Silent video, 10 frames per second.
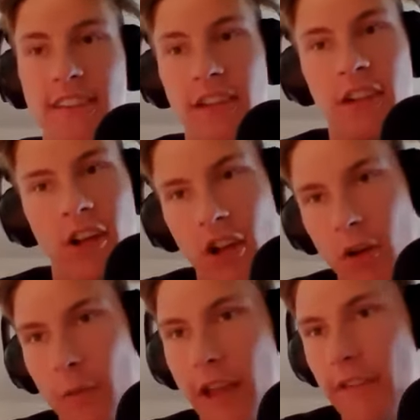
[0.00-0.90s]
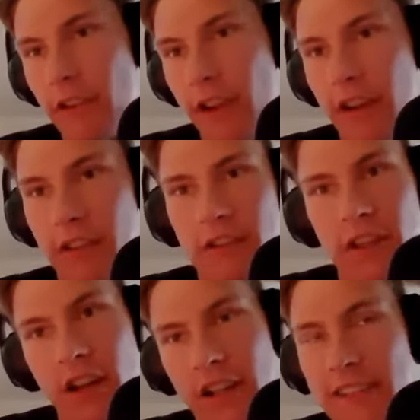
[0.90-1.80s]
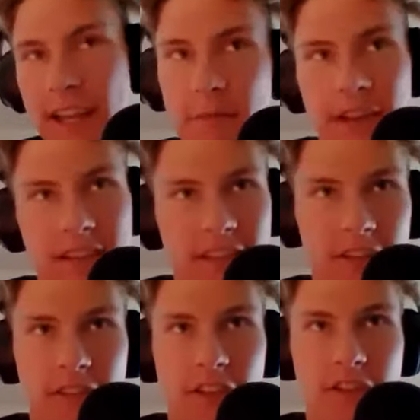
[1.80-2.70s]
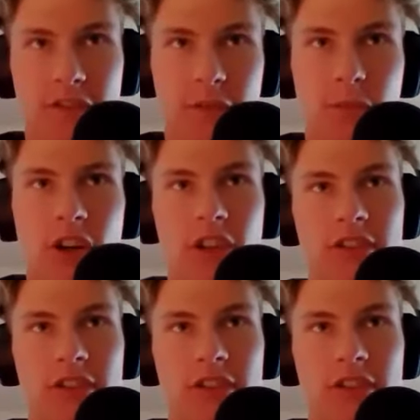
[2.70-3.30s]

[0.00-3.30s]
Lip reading: And we have around 10 minutes left on the Zoom call.